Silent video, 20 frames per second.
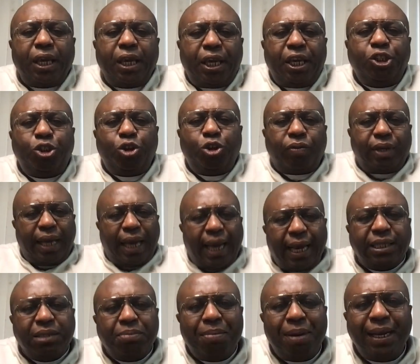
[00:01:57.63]
issue of the
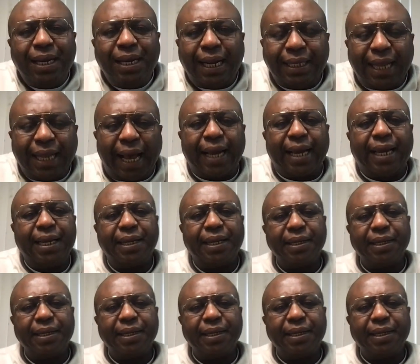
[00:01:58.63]
herdsmen attack.